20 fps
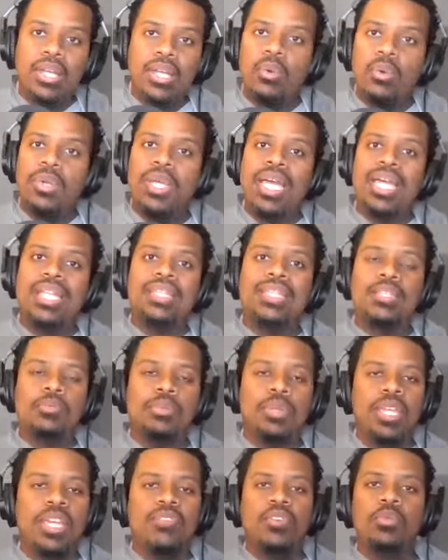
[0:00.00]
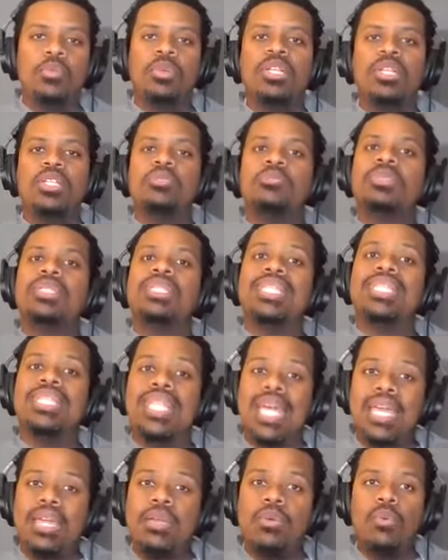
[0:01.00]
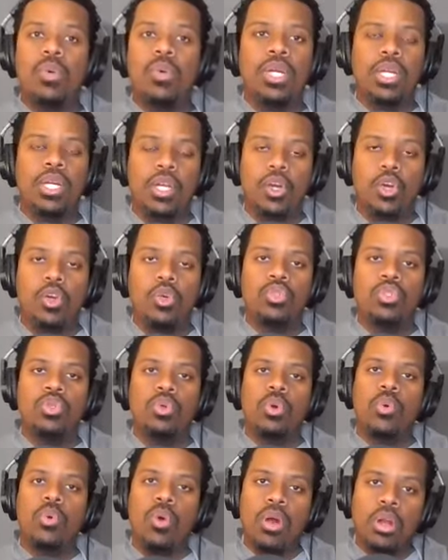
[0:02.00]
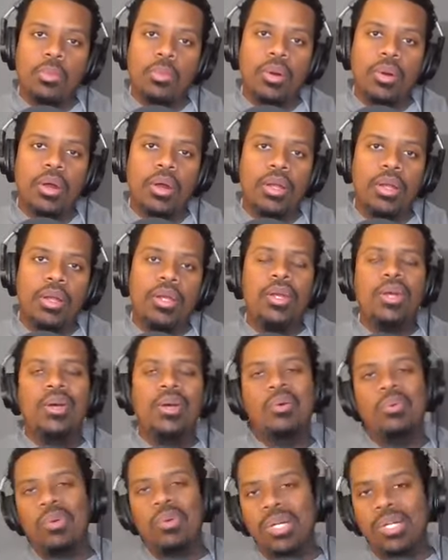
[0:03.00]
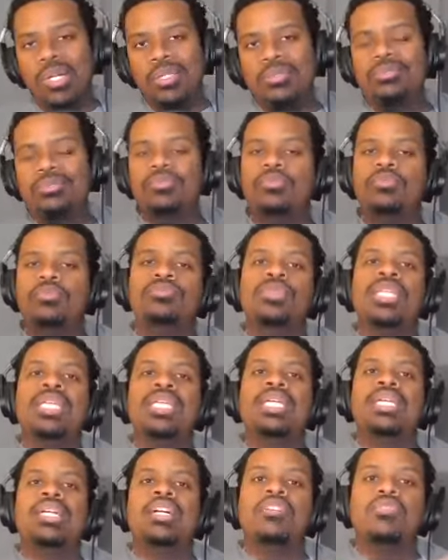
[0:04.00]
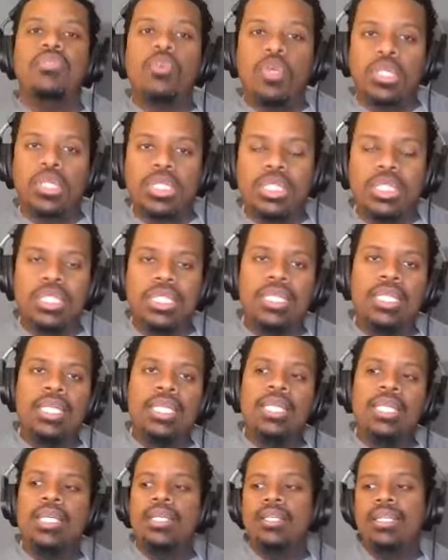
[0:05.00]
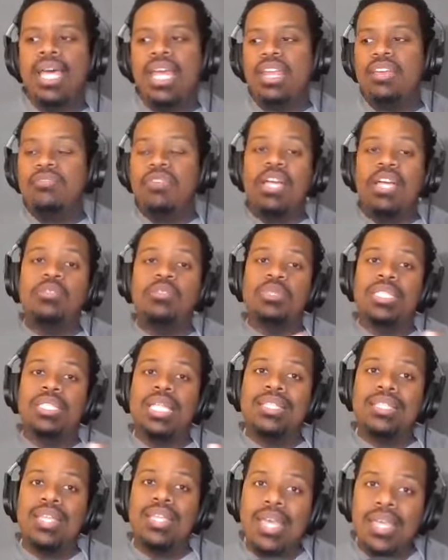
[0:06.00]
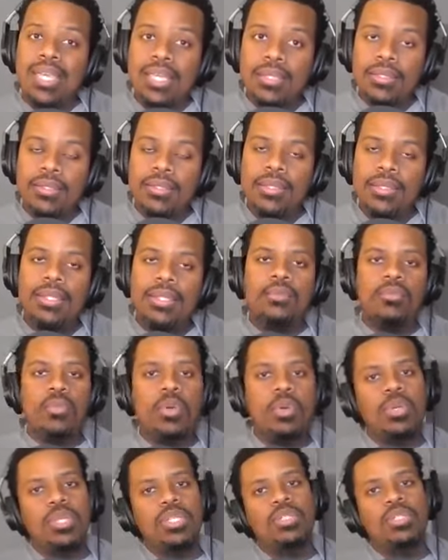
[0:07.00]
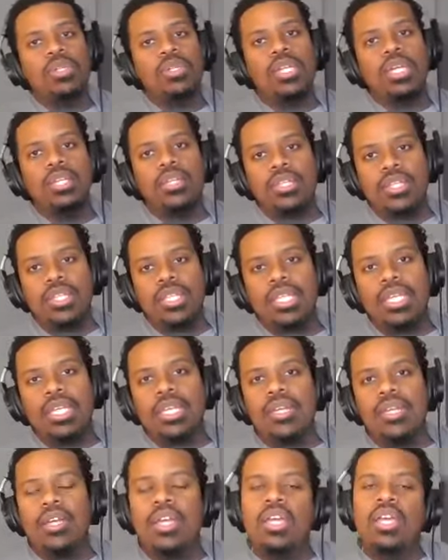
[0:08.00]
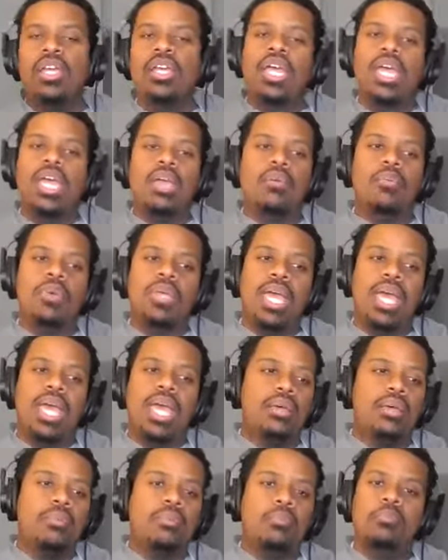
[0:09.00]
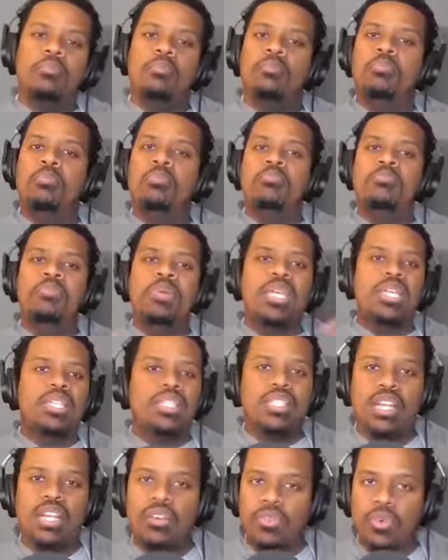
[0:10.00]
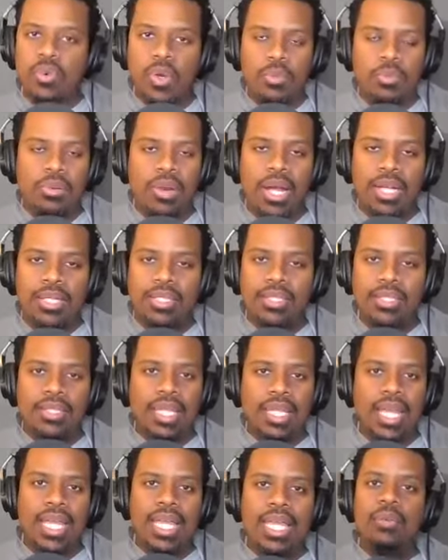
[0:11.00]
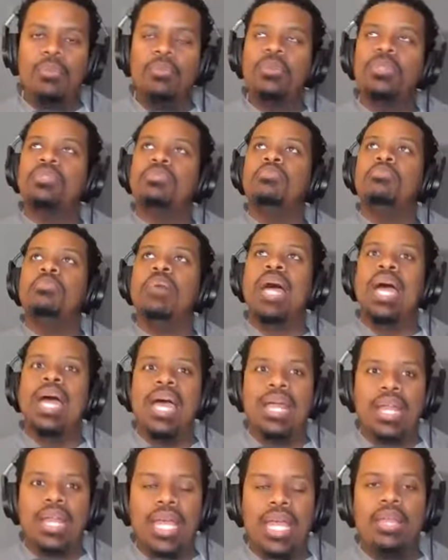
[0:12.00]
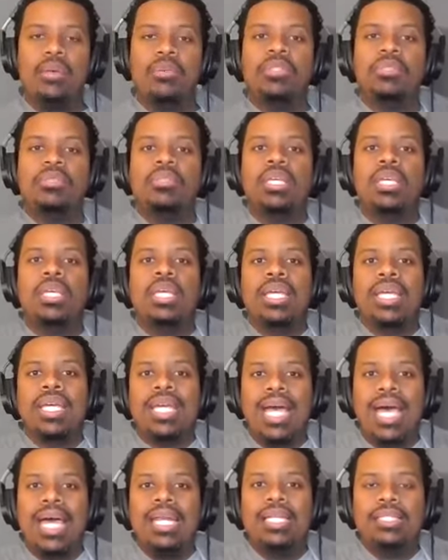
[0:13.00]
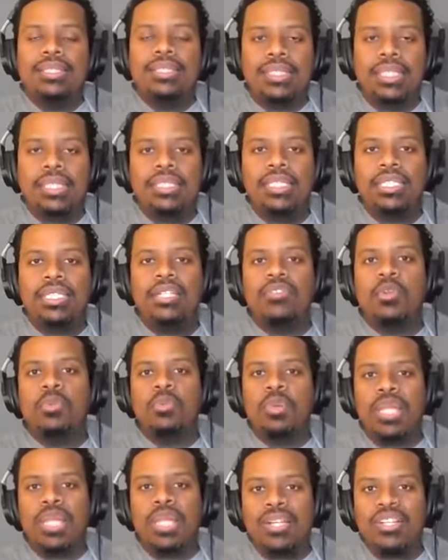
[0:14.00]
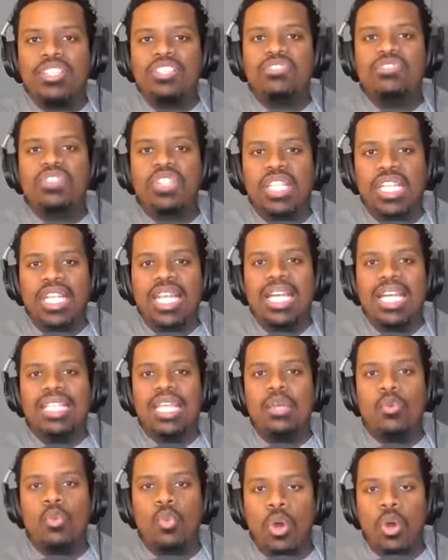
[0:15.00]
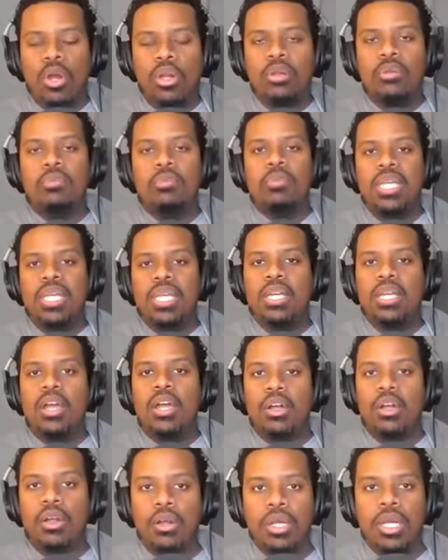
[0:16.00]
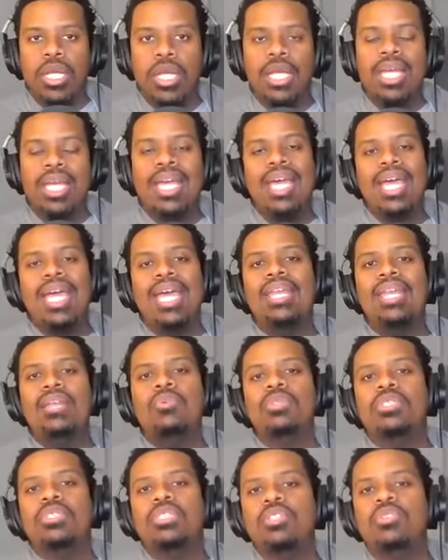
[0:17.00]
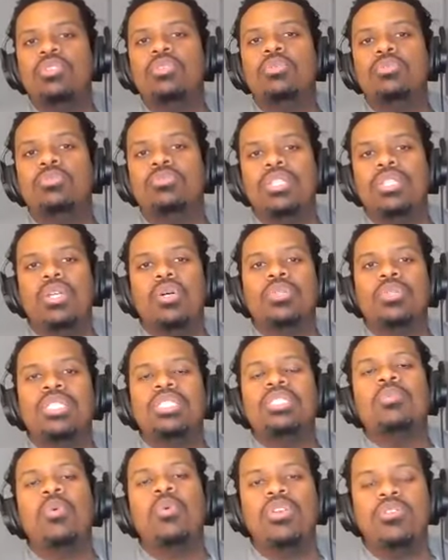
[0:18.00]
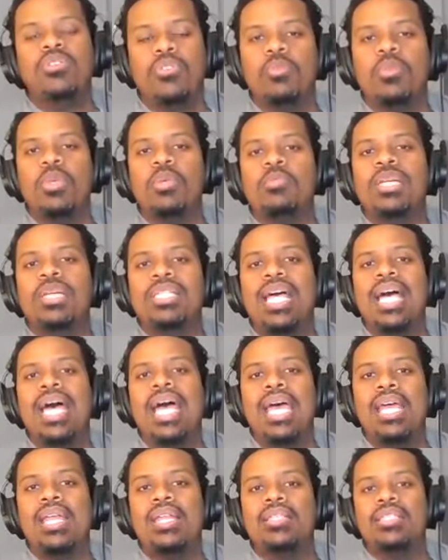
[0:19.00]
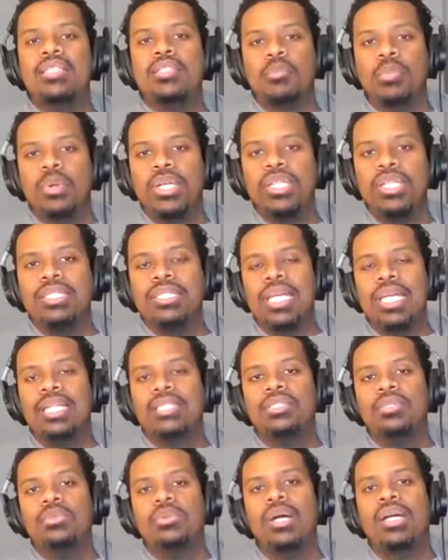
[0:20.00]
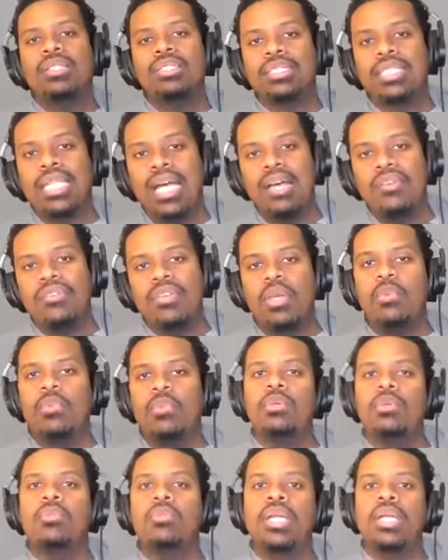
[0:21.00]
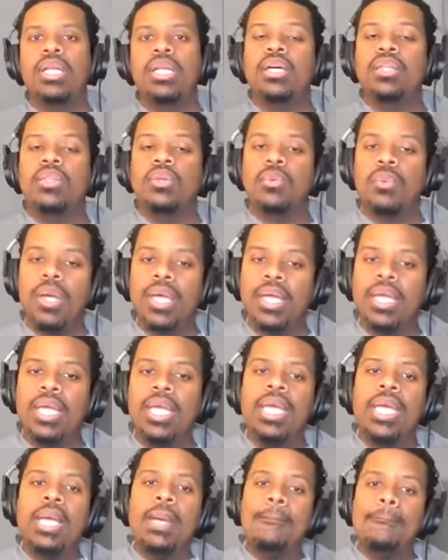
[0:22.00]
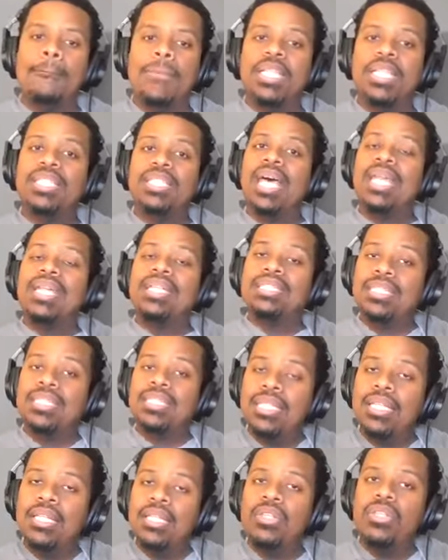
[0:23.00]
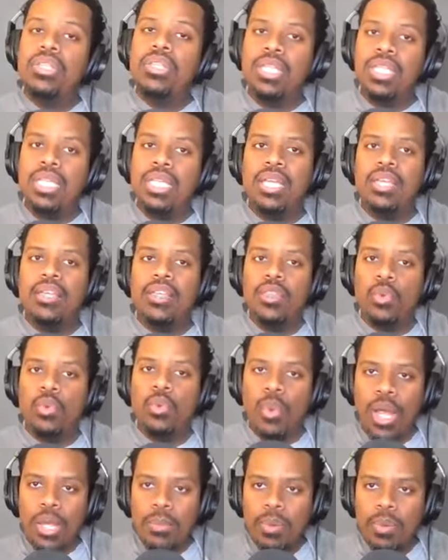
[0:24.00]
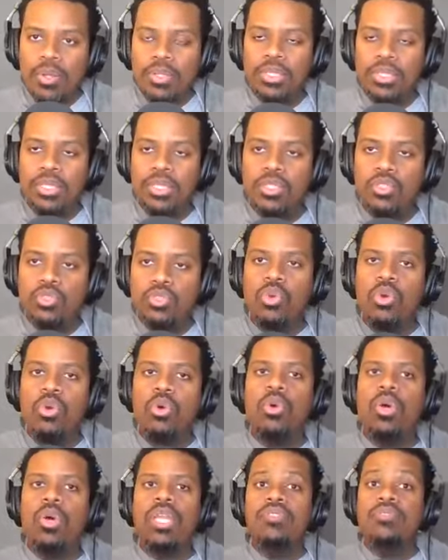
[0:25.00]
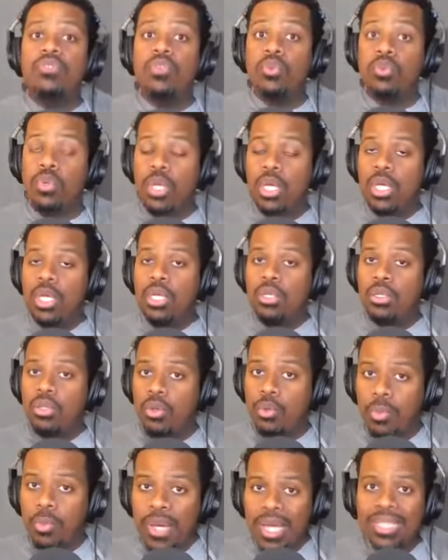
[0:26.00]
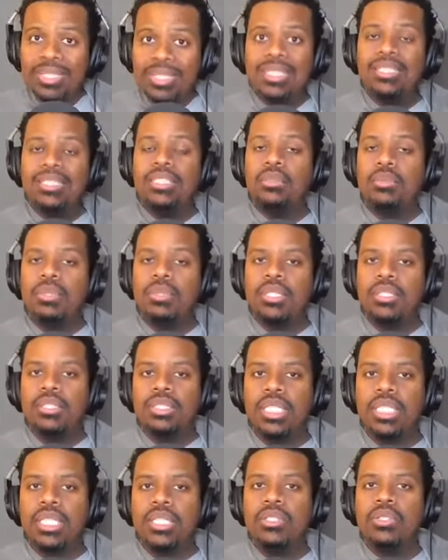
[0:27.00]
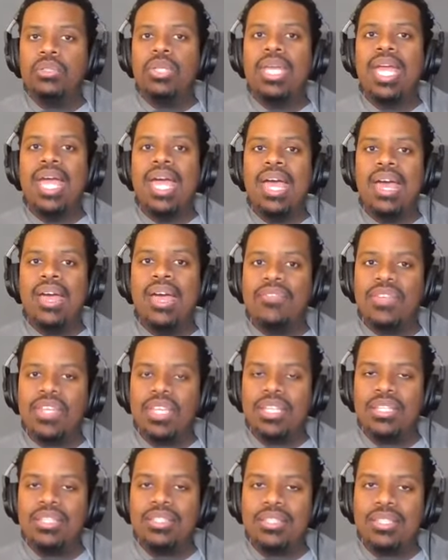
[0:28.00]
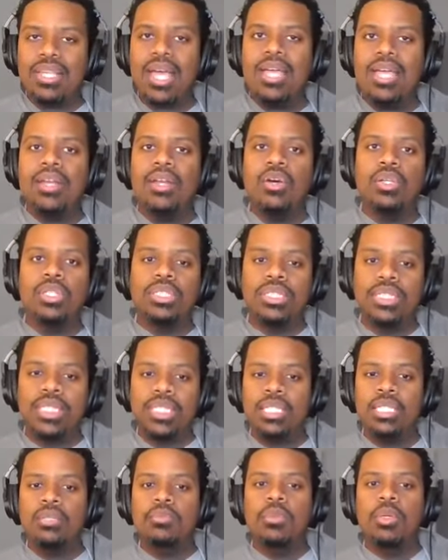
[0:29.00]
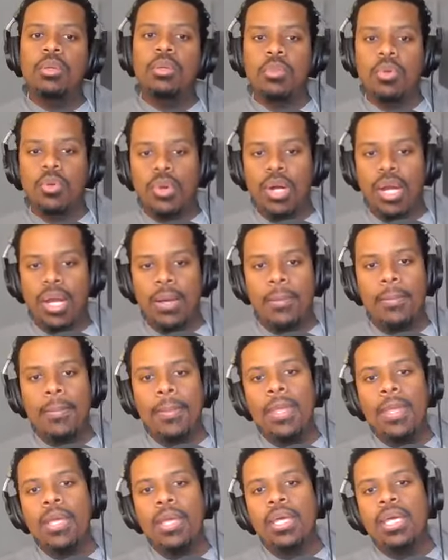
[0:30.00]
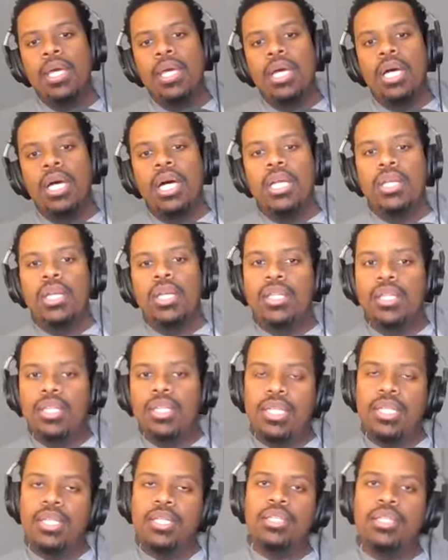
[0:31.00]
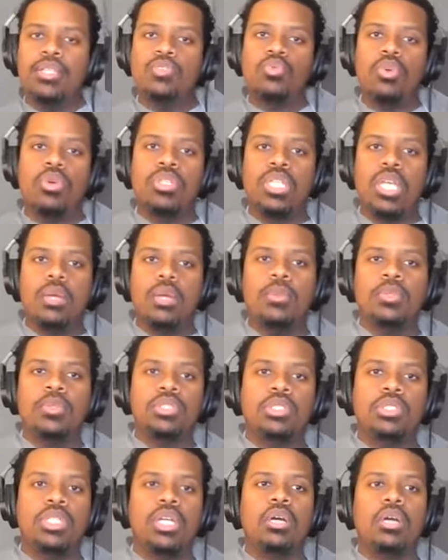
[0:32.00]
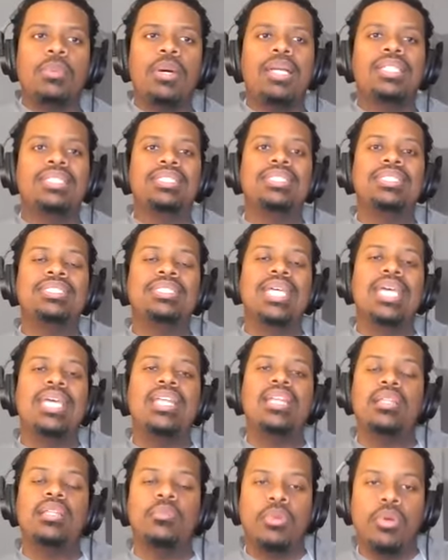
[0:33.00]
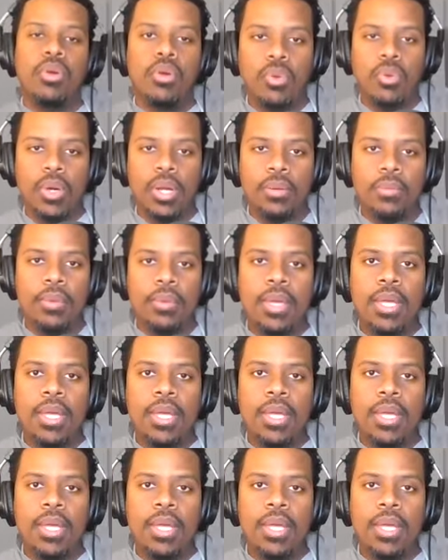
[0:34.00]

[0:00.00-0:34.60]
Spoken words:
I know we got this plan for the players, but they want to go to a water park. Well, unfortunately, that advice was not taken. We went to another thing and we had a big scuffle at practice. Like, it was bad. And it was kind of the tension of the players feeling like they weren't being heard. And it was a little, disappointing for me because I had expressed that to our staff and we went another way. But that is another thing. And the right person in this role, and if you, pay attention to what they're telling you, they have insight on team morale. Another thing this role is able to talk about is the state of the program.